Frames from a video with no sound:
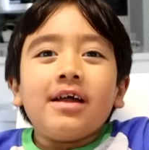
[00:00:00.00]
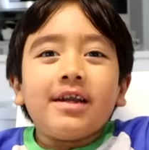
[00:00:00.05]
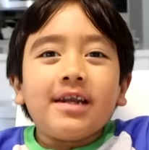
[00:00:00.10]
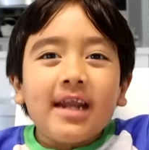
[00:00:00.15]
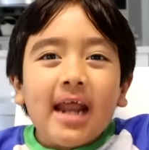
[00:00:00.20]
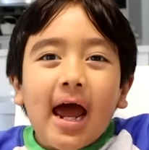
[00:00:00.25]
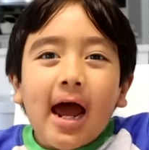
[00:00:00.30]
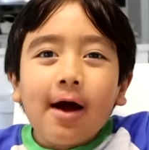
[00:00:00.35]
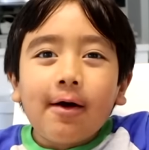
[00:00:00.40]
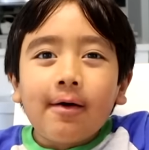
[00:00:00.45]

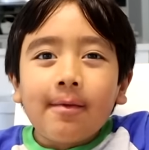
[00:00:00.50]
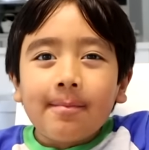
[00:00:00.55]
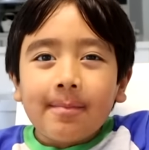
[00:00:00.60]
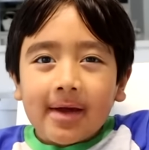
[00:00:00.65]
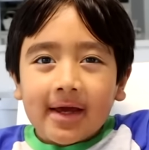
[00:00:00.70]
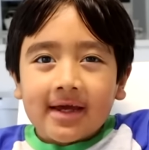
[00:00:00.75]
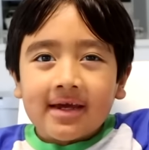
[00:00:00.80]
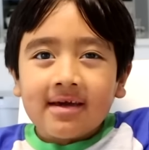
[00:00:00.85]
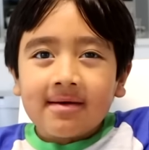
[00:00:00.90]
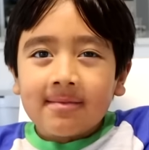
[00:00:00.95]
Now I'm
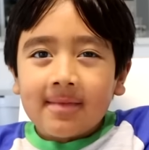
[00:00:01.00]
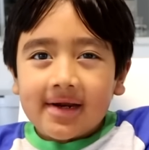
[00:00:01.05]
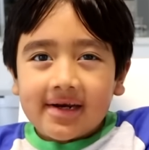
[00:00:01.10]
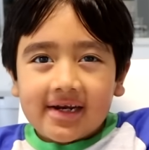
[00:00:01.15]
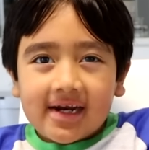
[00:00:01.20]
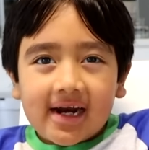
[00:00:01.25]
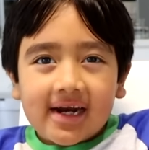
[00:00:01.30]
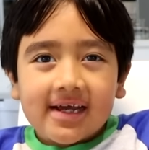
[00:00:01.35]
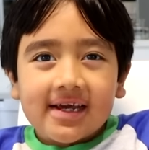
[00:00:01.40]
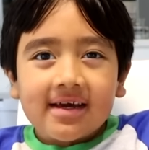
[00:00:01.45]
baking my
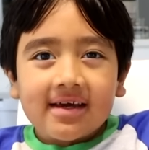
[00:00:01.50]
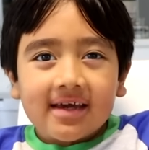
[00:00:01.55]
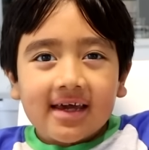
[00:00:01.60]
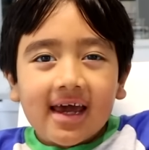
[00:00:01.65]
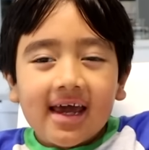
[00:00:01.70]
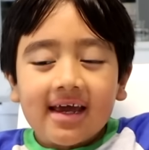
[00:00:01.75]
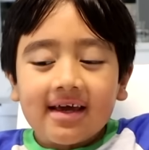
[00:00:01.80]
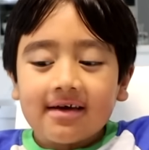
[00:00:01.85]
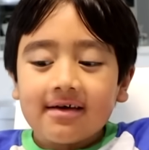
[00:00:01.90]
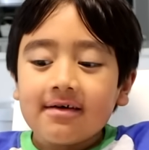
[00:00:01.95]
Daddy a
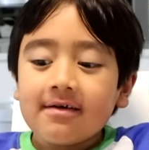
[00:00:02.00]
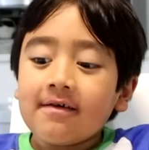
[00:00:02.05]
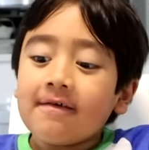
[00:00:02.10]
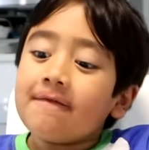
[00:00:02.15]
cake.